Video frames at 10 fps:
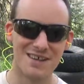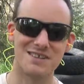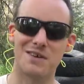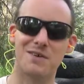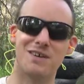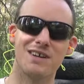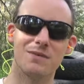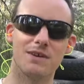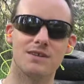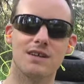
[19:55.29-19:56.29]
So
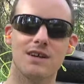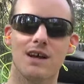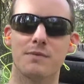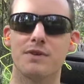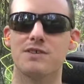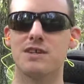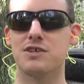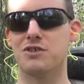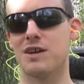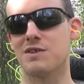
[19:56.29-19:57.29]
anyways, I
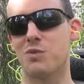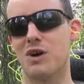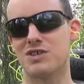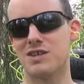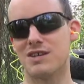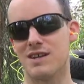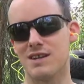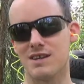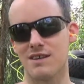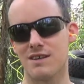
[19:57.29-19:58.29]
appreciate you guys watching and